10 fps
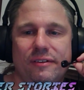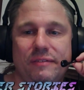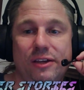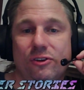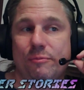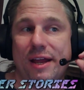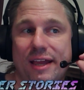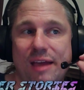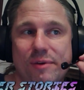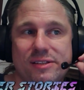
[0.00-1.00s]
either a
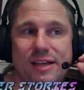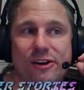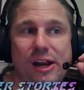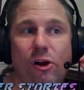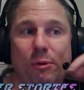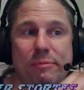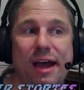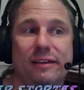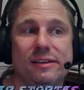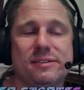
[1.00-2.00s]
metagame on Saturday, or I'll be
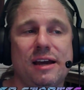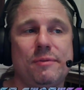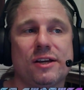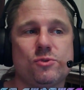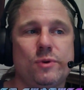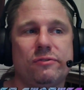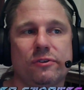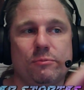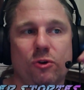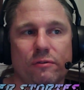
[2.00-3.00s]
back this time next week
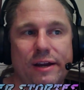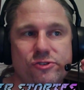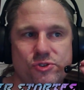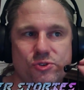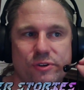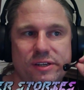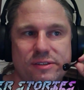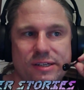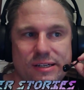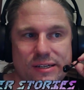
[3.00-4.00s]
for more Ranger
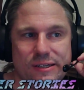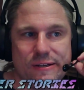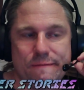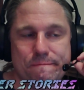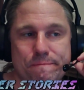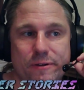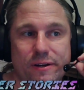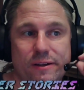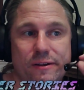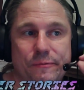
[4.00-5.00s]
stories. I'm
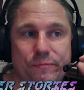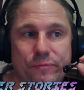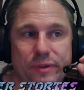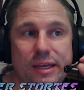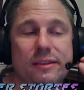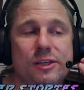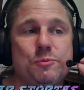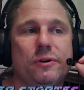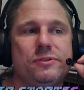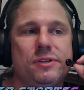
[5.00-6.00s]
going to get this
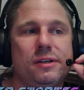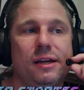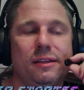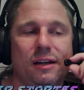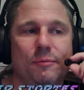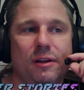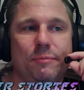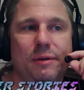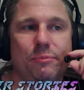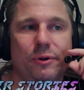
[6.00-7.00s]
posted, and then I'm going to
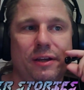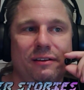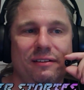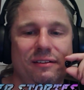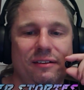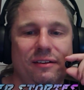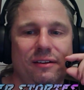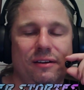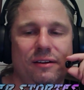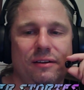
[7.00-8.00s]
be putting
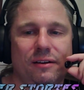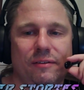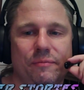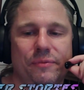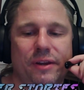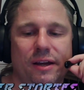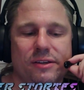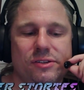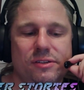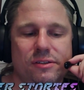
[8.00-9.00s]
the
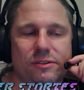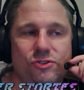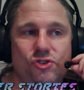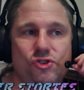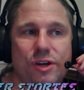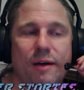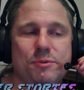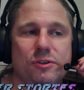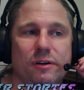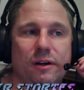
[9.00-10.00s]
next
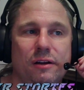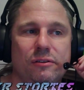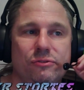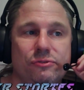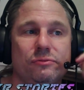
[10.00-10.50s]
chapter of